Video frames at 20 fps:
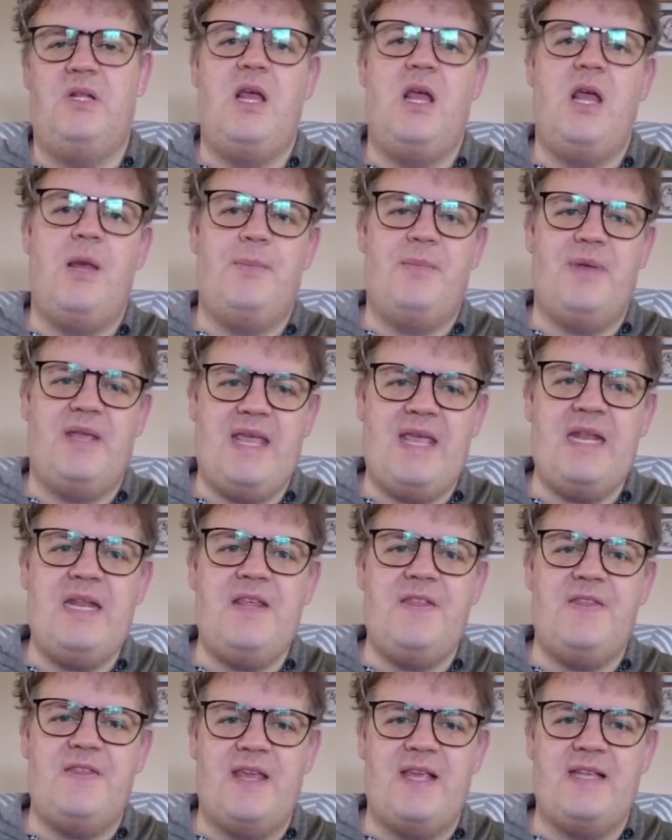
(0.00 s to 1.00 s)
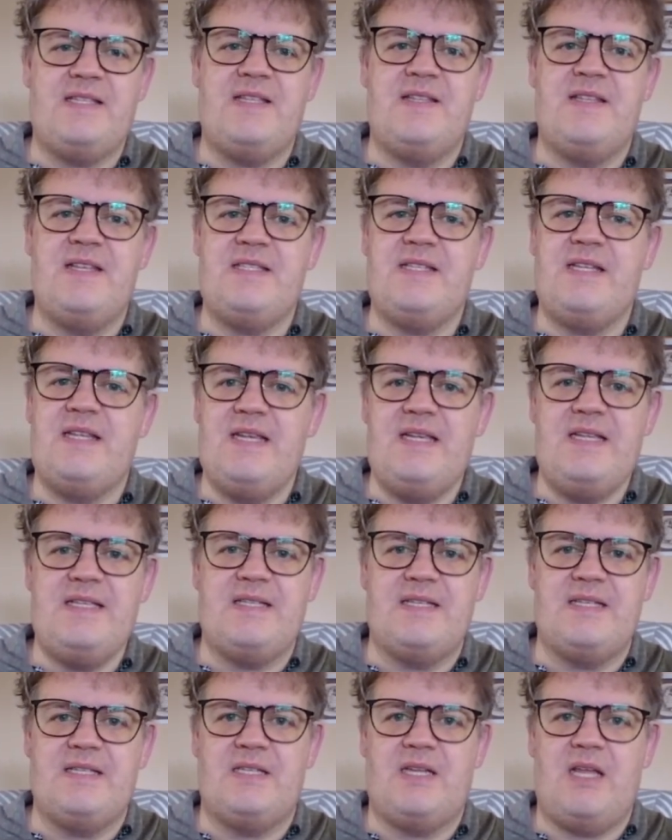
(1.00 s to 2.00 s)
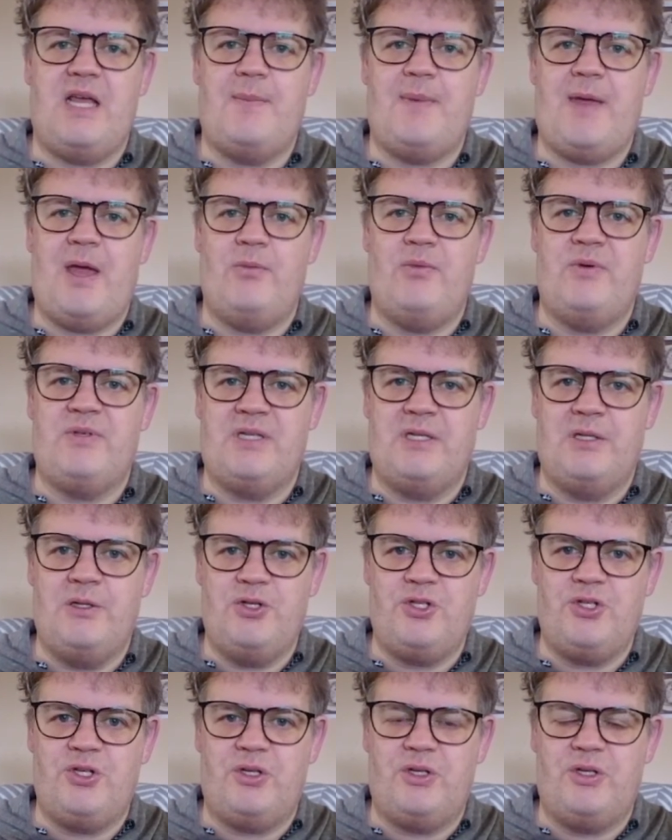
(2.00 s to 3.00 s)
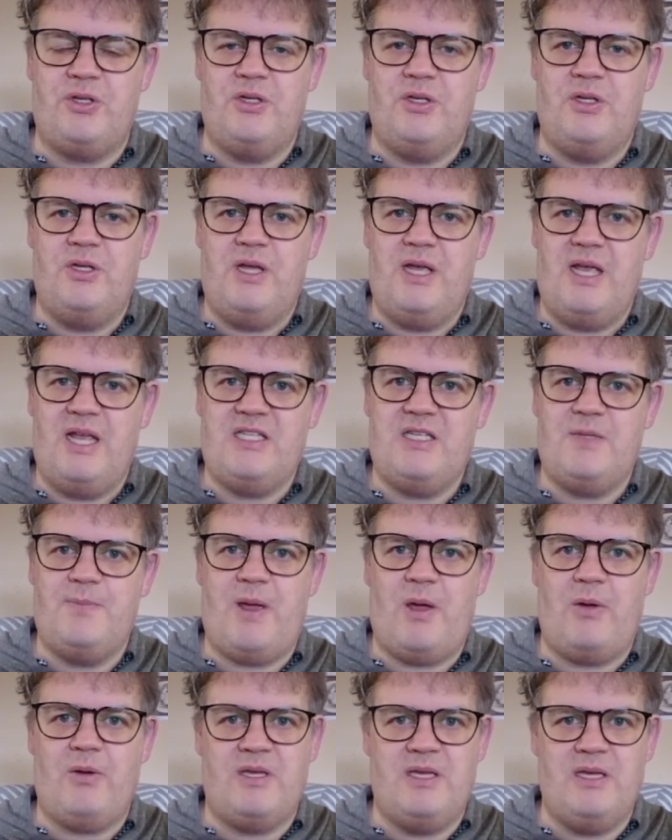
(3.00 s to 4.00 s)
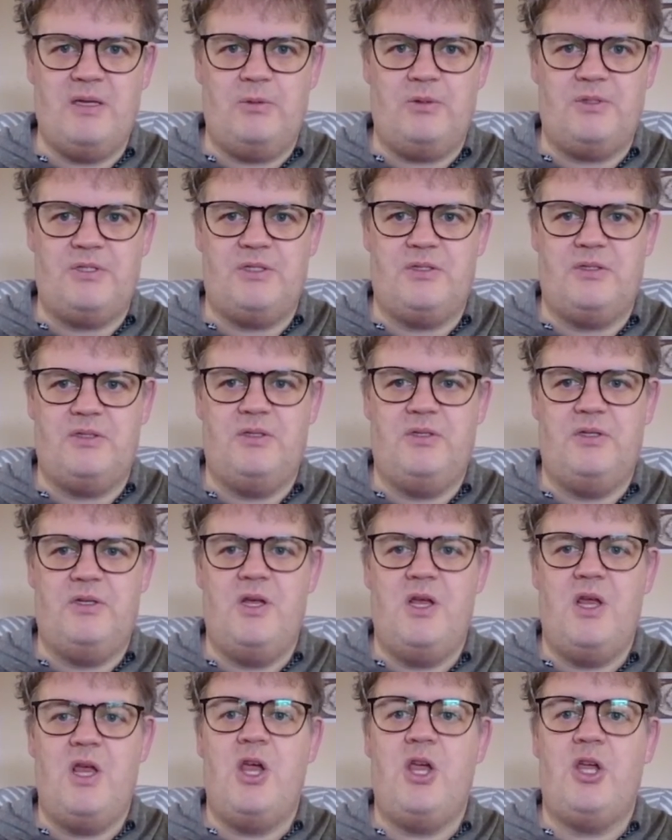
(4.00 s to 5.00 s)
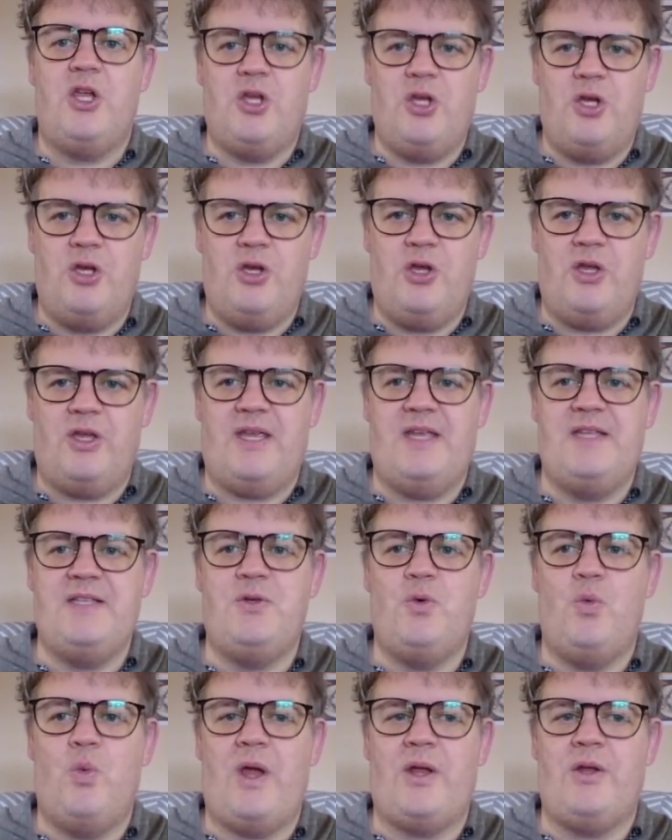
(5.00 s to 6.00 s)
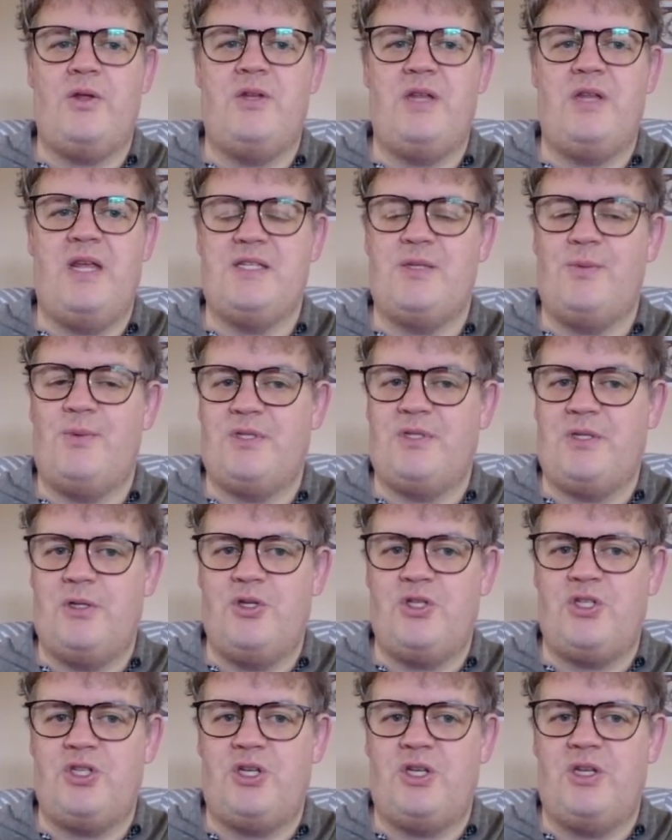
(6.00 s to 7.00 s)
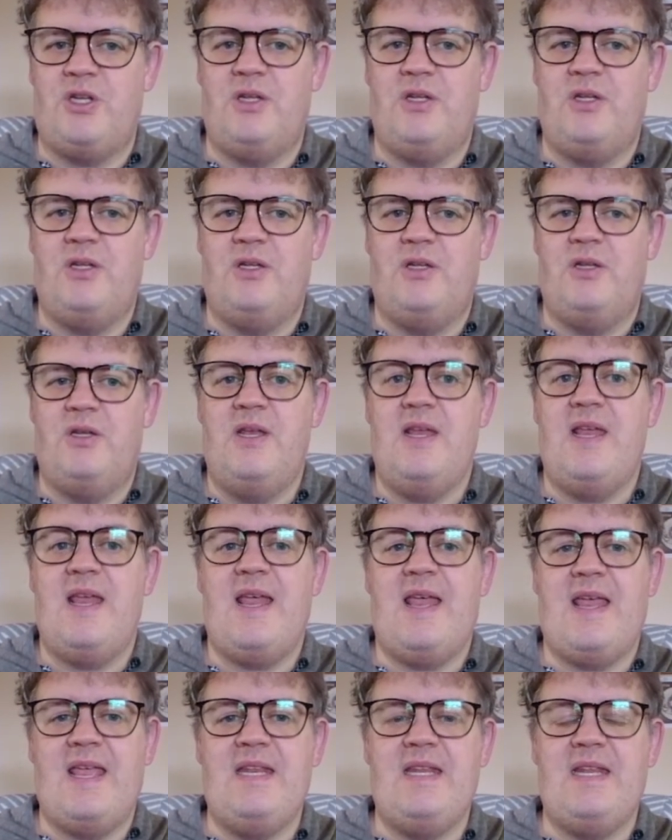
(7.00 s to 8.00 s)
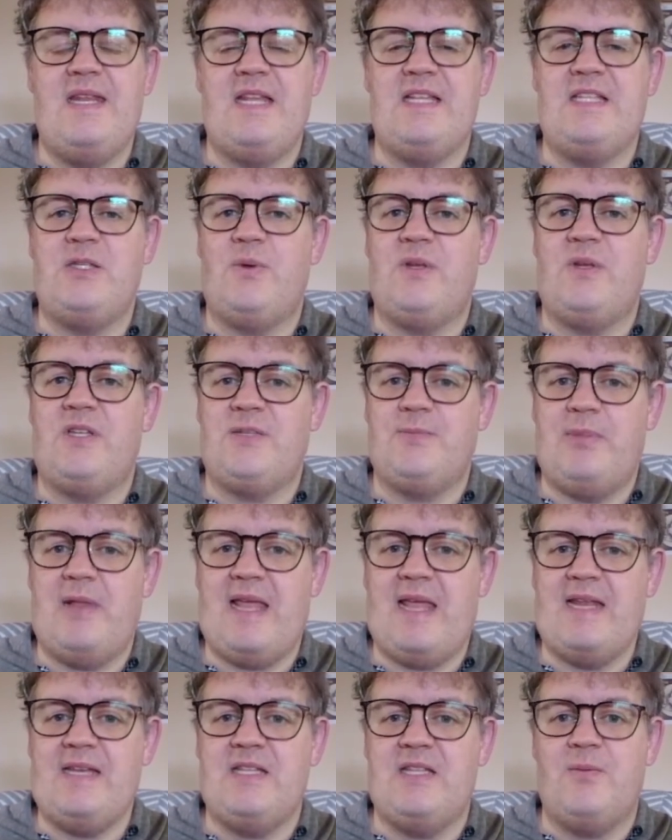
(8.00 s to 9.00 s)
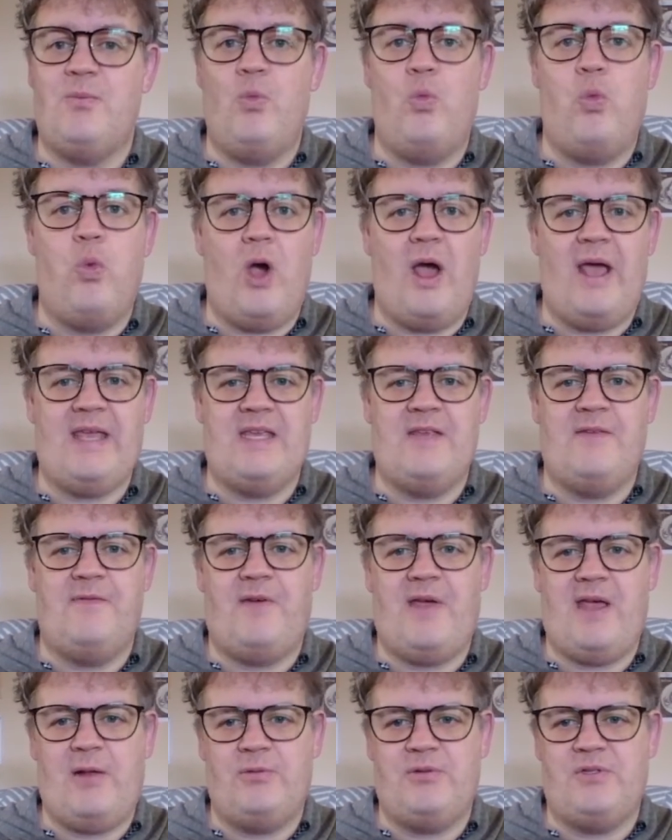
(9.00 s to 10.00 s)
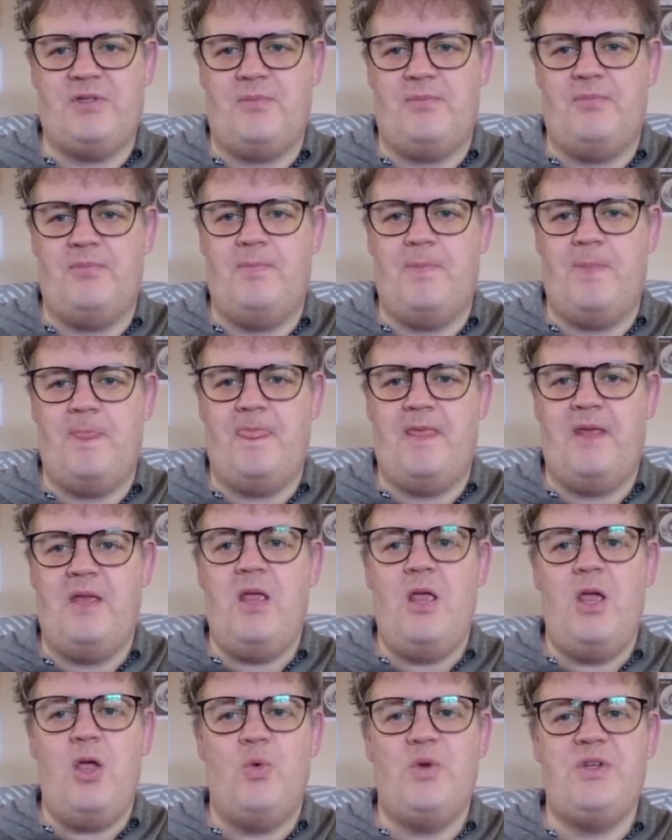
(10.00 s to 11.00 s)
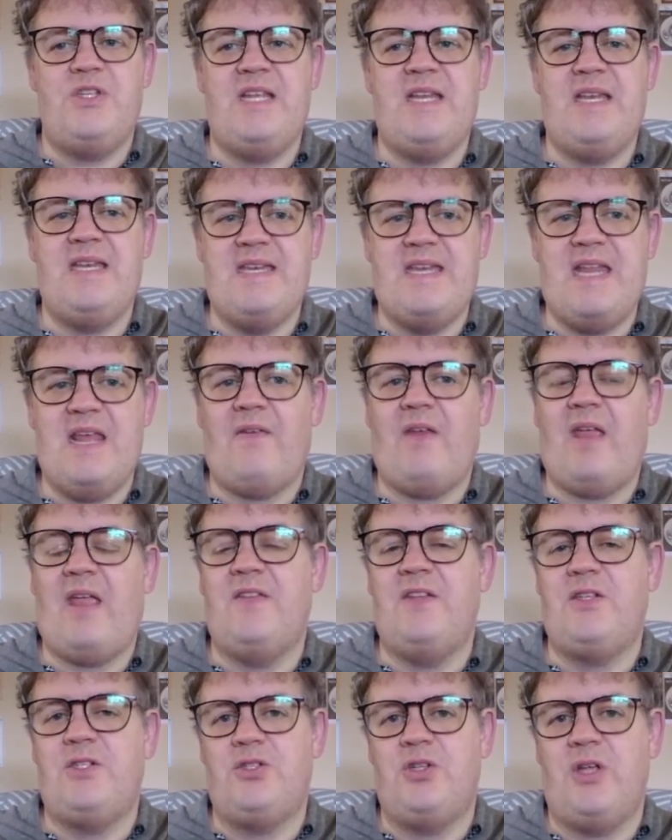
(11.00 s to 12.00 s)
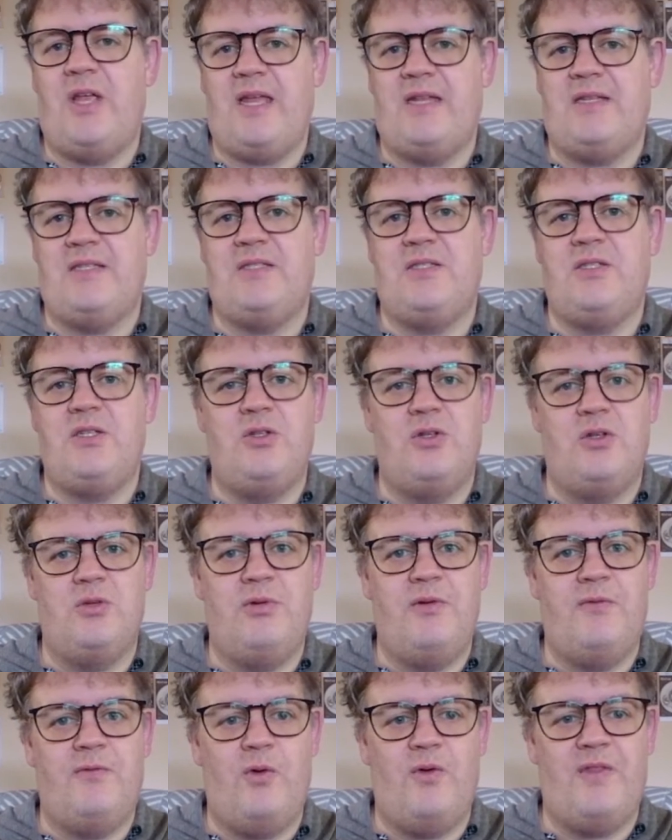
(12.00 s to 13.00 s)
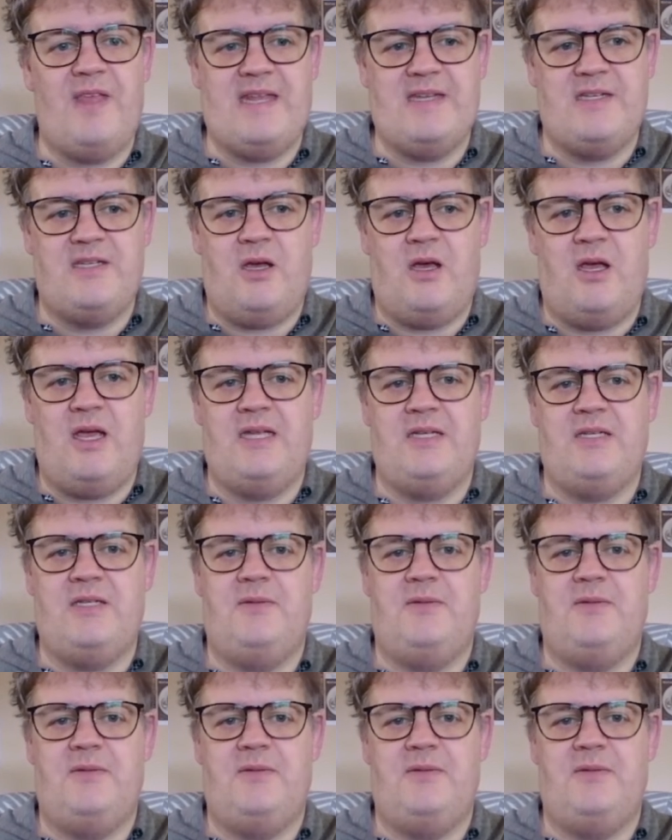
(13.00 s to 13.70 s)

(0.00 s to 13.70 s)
McKenna thinks this isn't about resolution, it's about guilt. Kirk is the one who needs the resolution. He needs to explain to them why he failed them, which he never had the chance to do before they died.